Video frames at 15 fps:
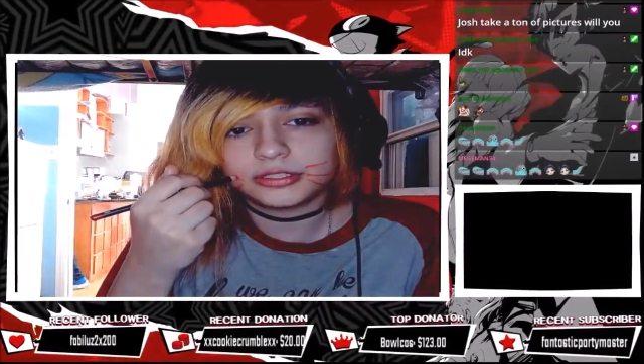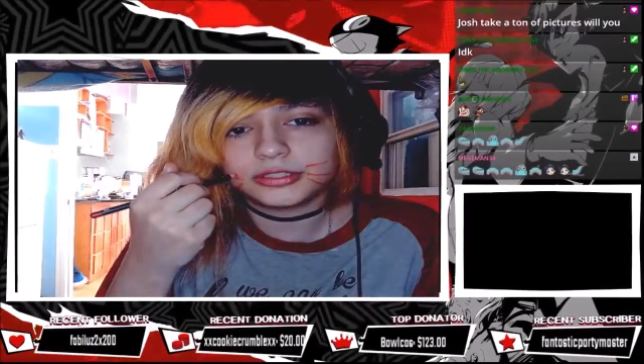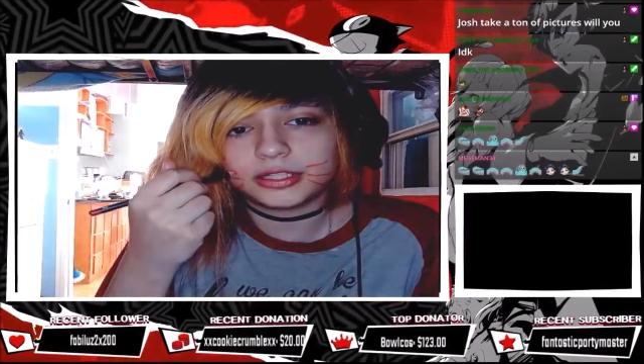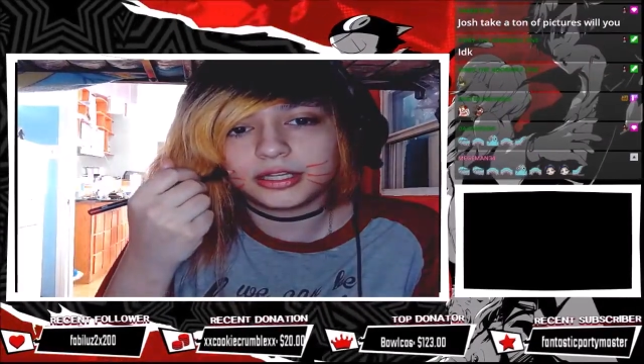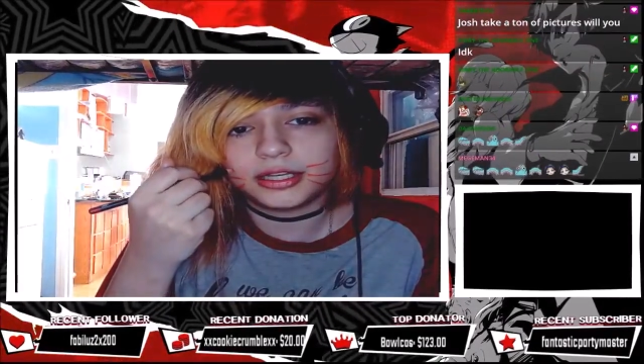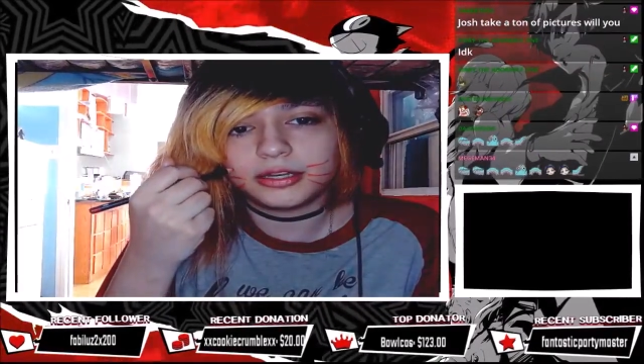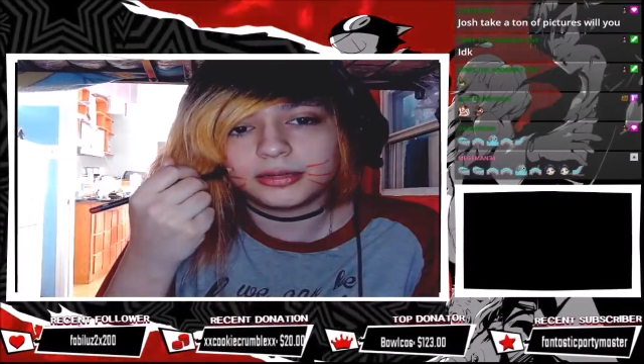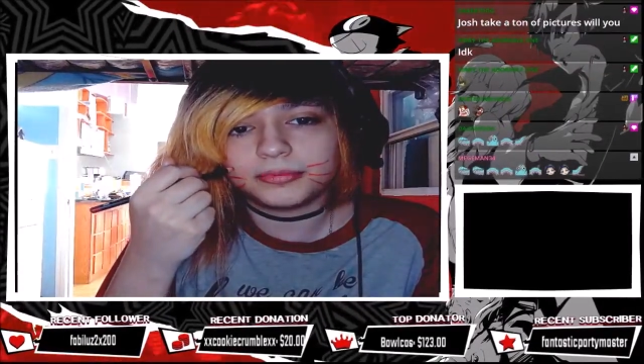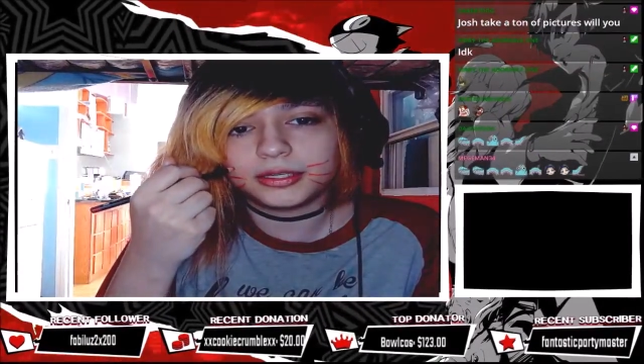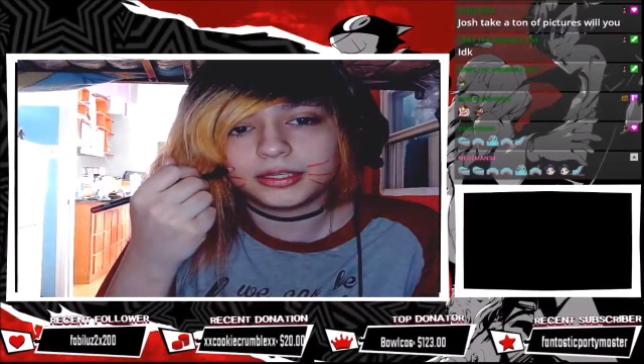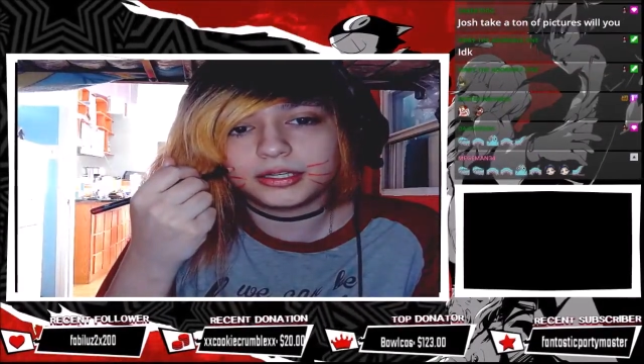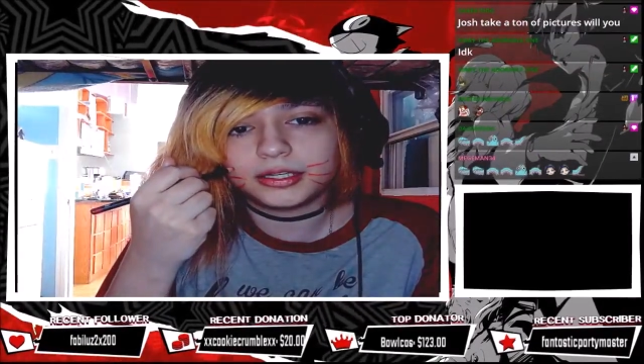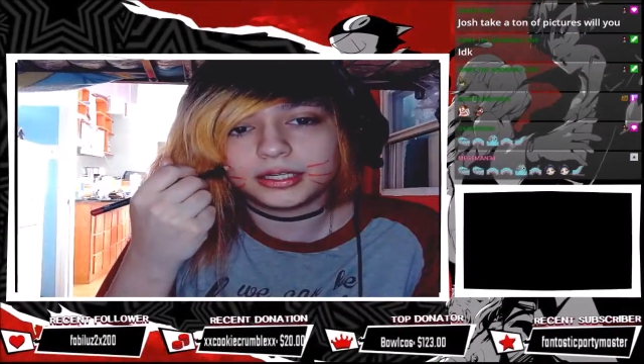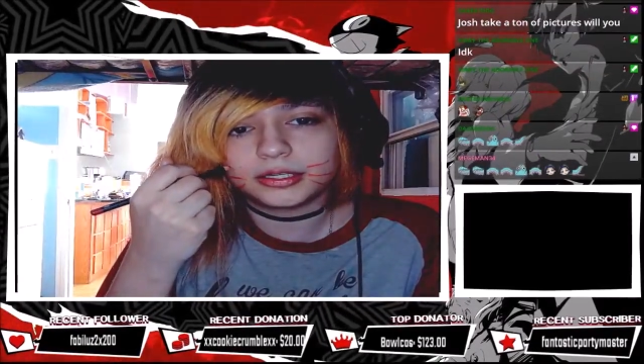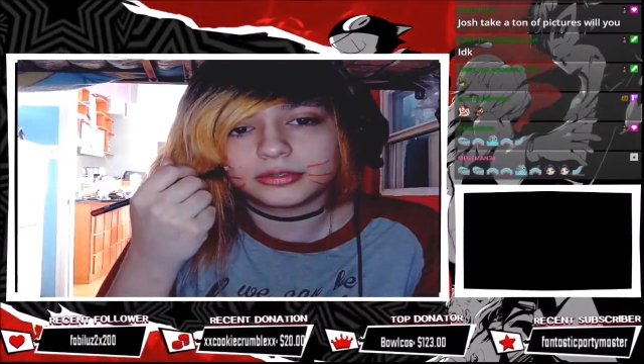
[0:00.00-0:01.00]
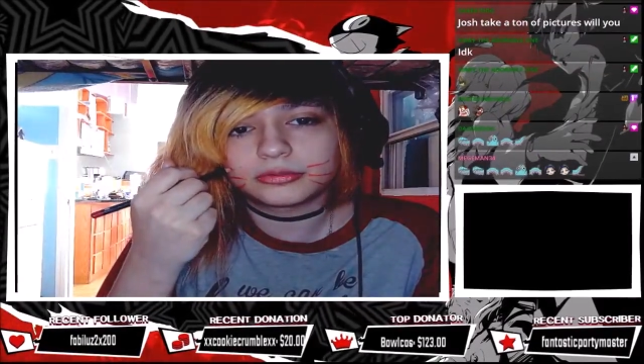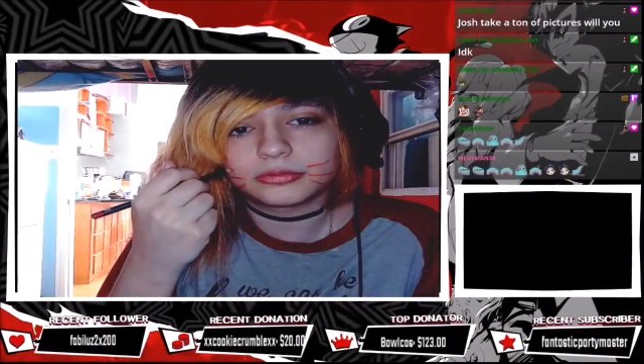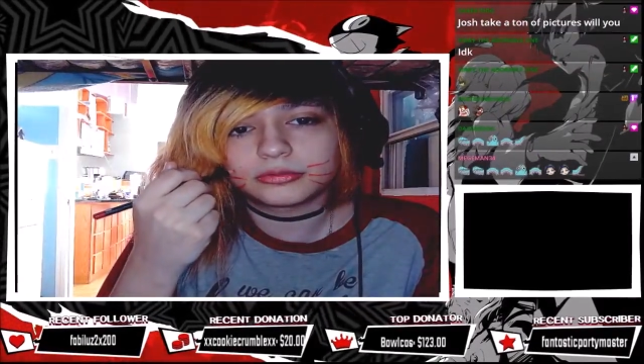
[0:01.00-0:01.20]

let's try it up here.